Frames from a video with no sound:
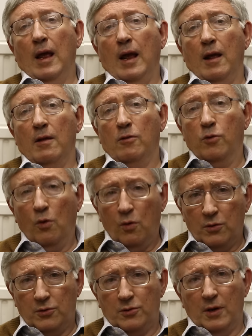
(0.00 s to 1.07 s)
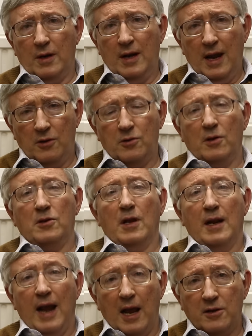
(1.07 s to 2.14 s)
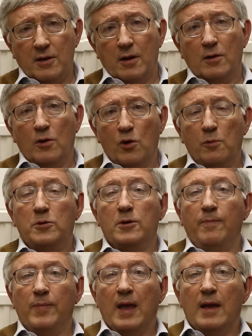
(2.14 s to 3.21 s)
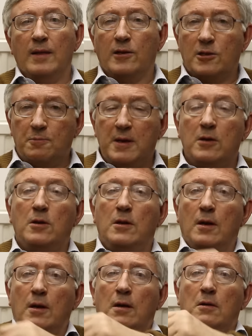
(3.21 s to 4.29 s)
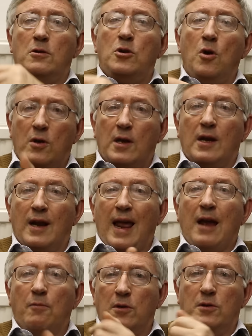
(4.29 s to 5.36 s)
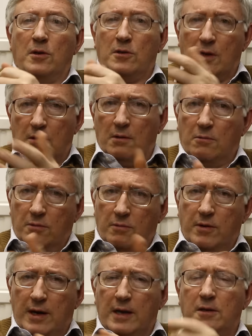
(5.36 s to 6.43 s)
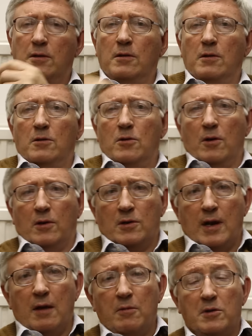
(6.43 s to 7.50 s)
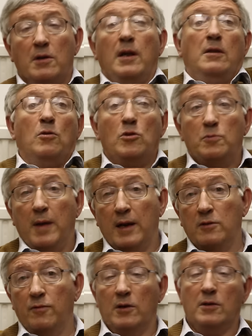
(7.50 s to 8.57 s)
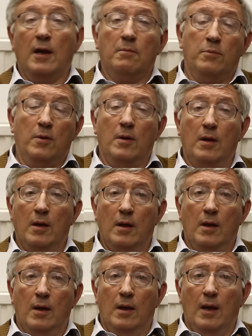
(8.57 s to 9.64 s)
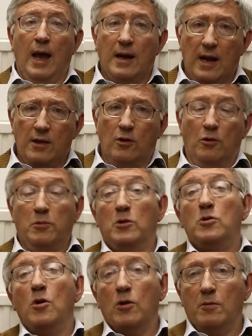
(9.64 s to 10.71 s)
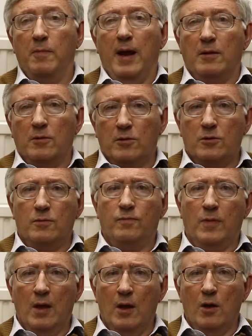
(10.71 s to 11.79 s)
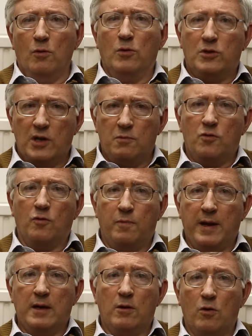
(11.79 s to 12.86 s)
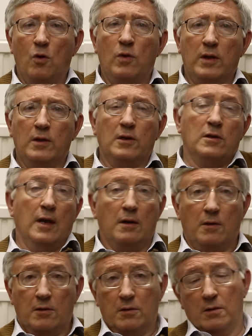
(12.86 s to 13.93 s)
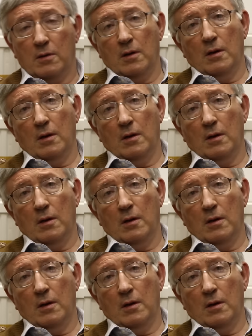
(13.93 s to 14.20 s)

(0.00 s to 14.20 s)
those nations and national groups that speak Turkic languages, related to the Turkish language, like the Uzbeks, for example, and other groups, the Turkmens, who seem to have played a role in this latest